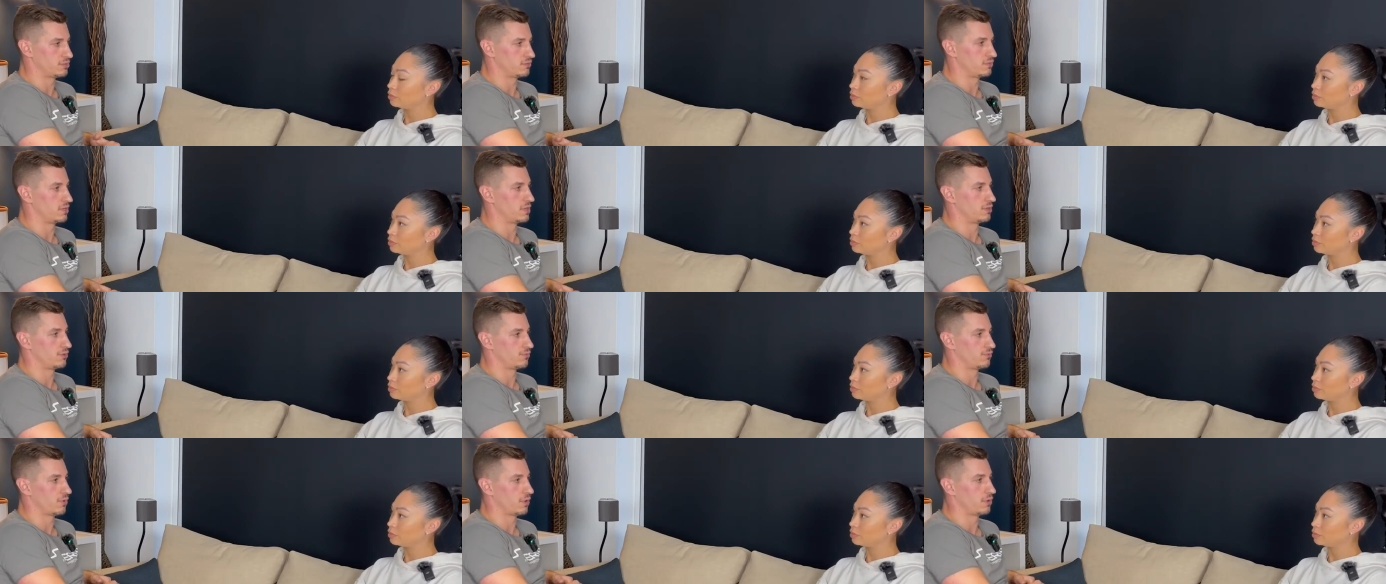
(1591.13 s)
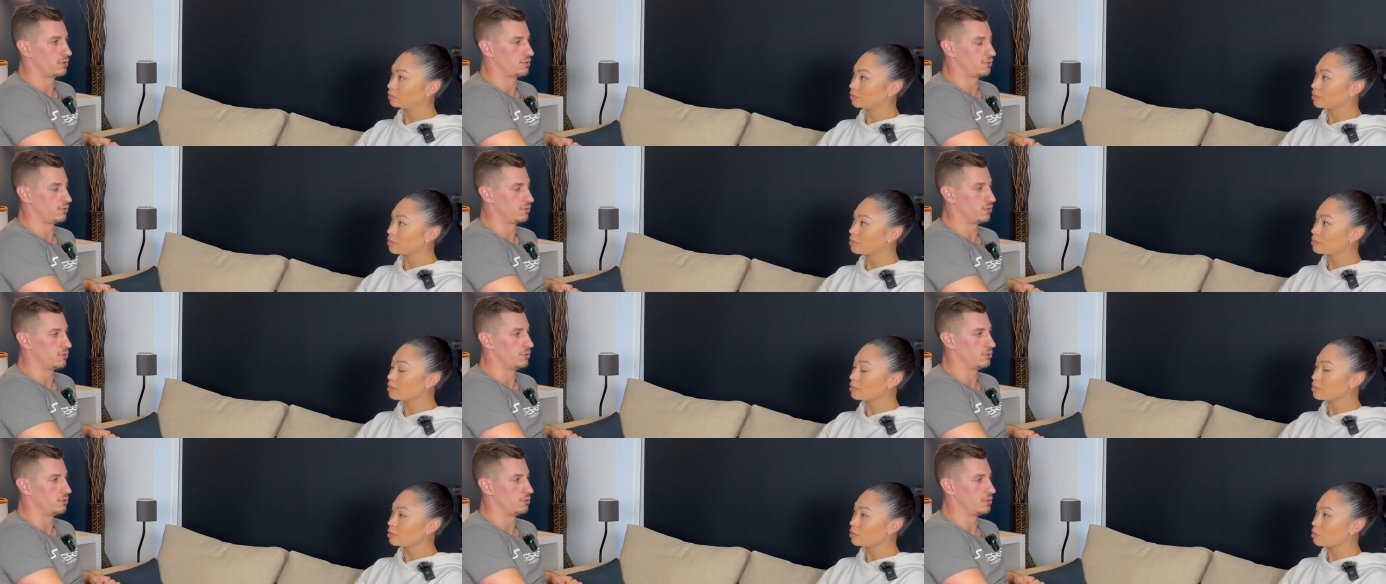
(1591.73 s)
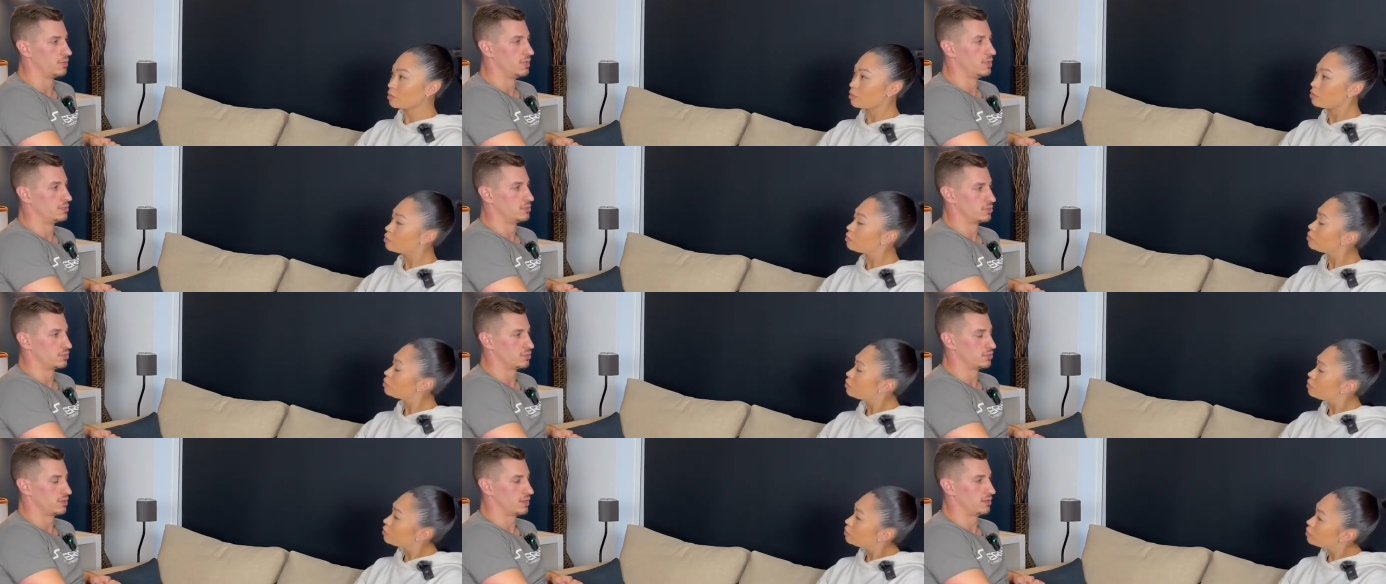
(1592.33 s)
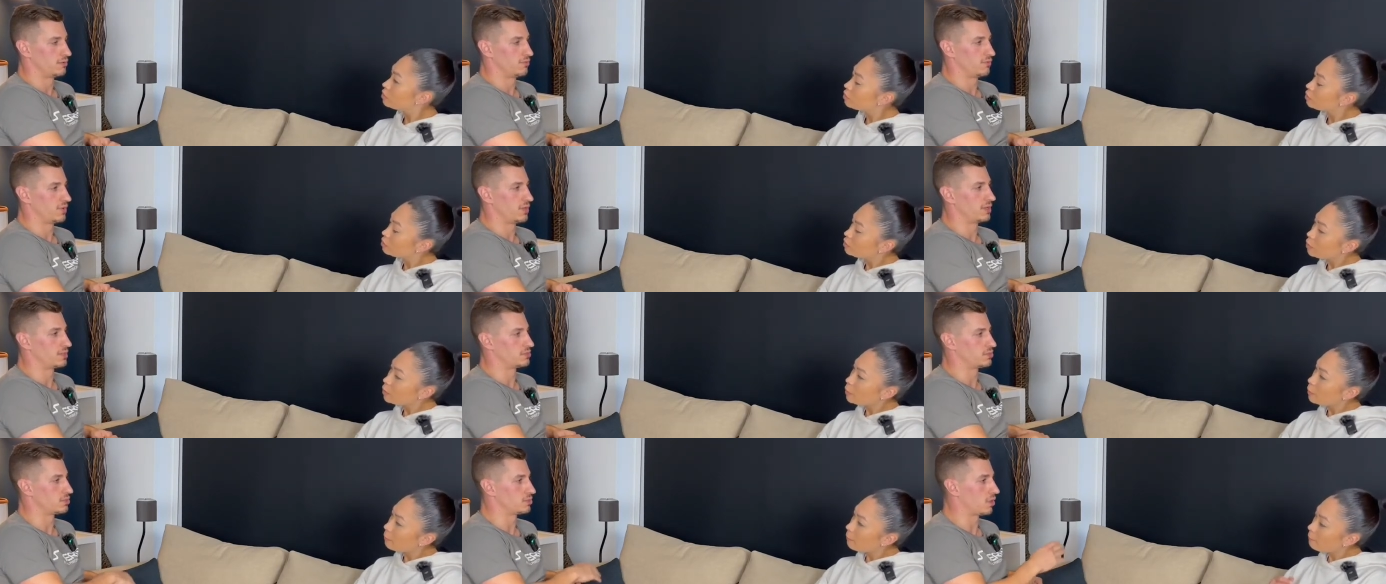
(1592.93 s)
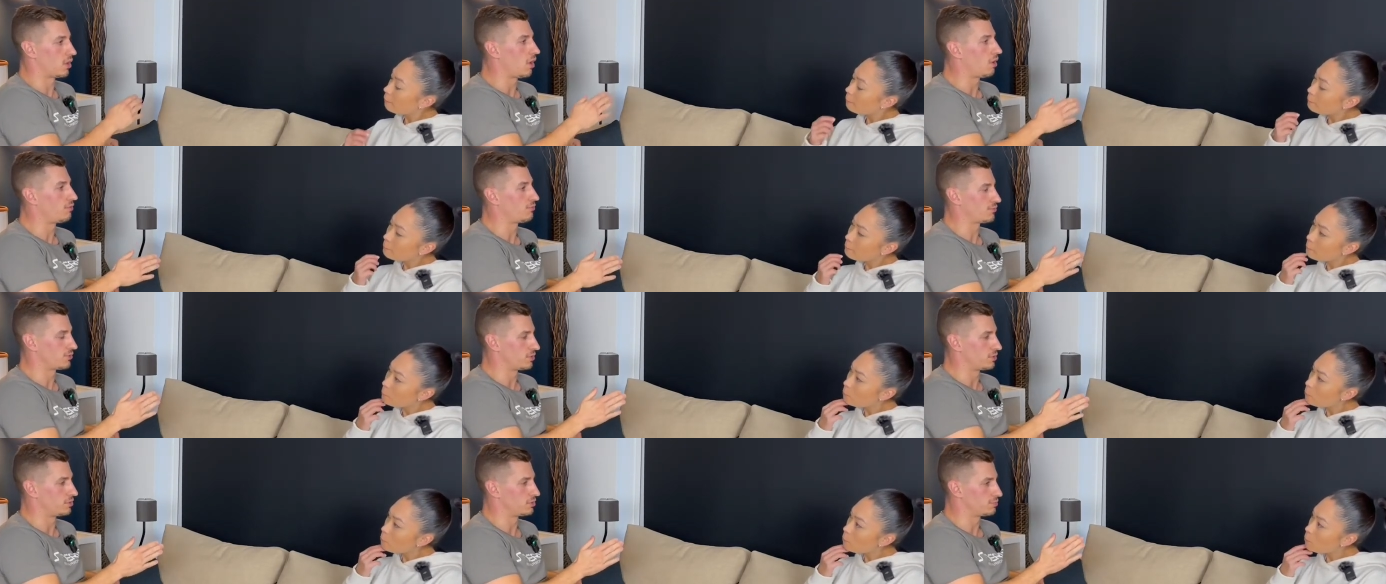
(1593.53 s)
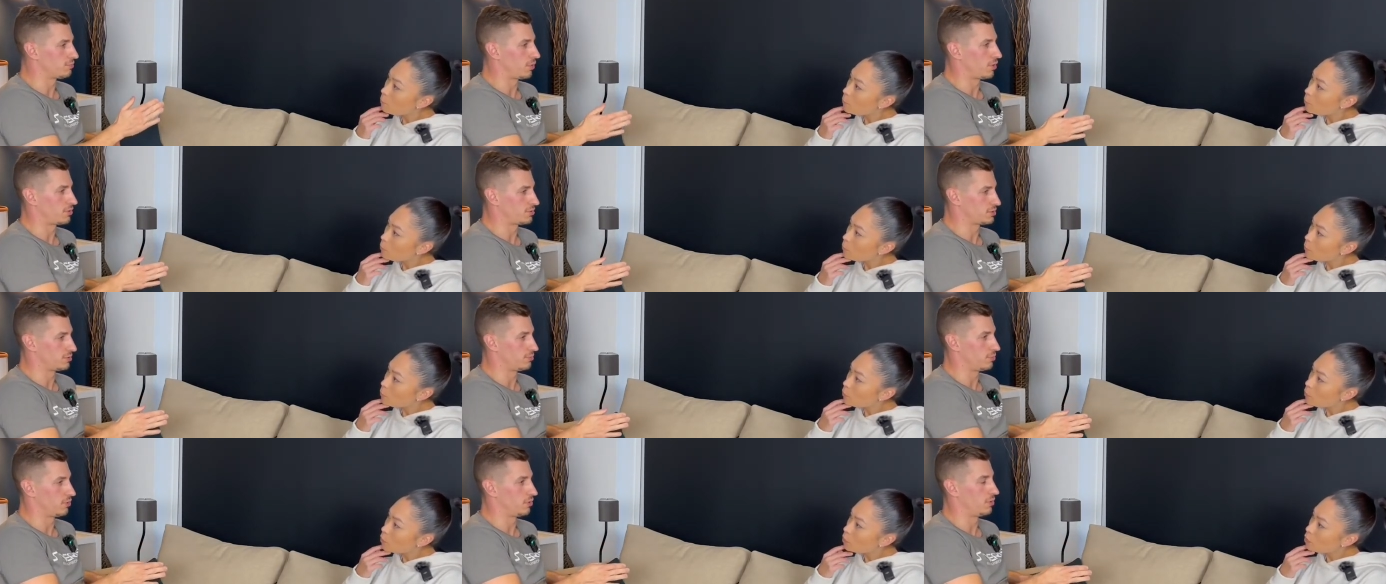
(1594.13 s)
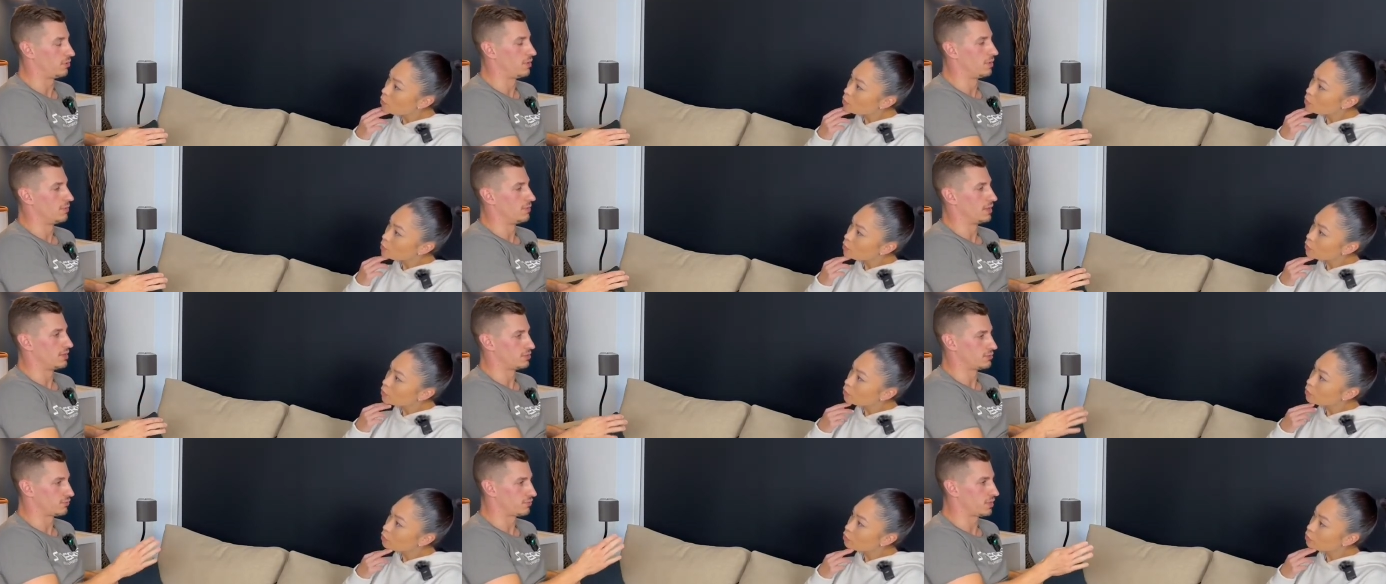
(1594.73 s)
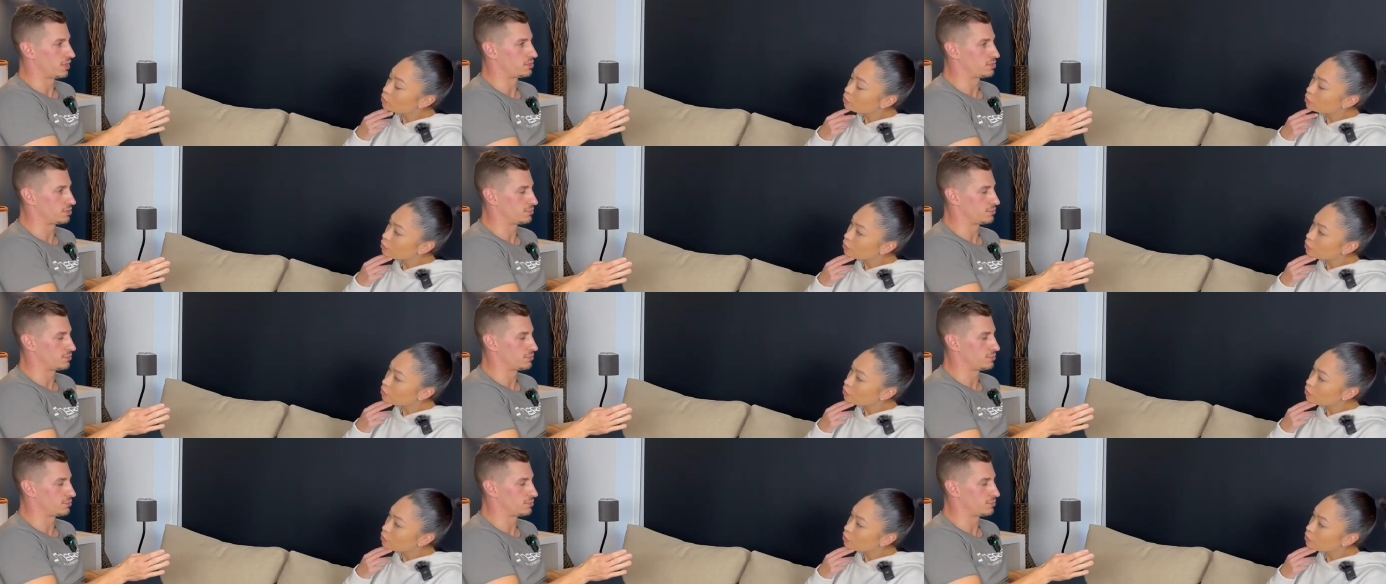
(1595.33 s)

Speaker 1: really follow the rule to train things as often as possible, as fresh as